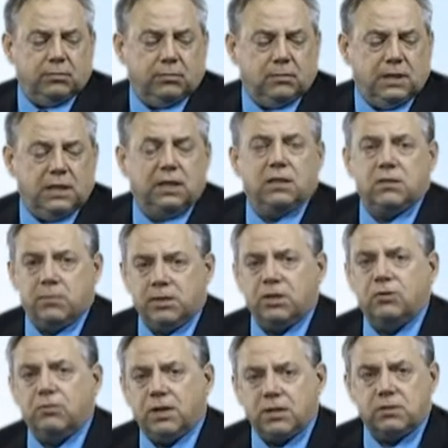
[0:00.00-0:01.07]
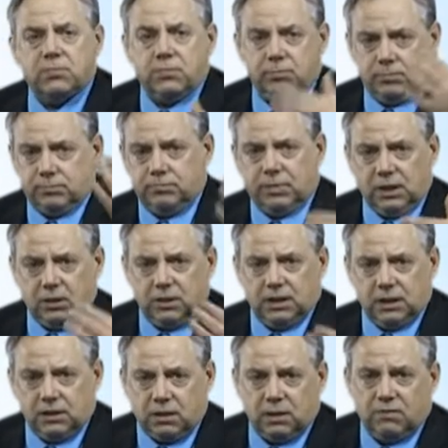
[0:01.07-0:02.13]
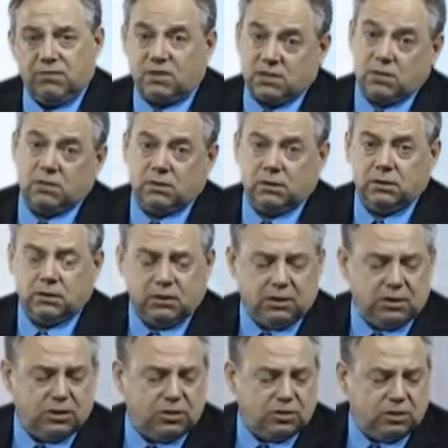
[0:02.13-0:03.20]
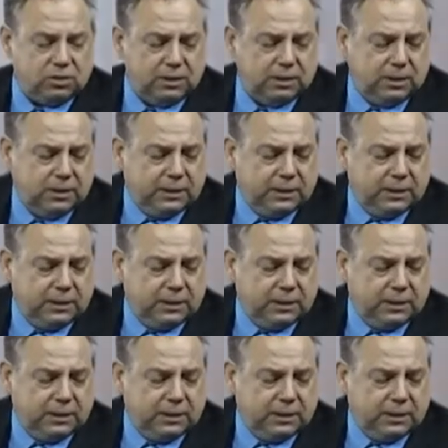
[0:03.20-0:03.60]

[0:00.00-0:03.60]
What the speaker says: needing to be addressed by looking at the physical conditions.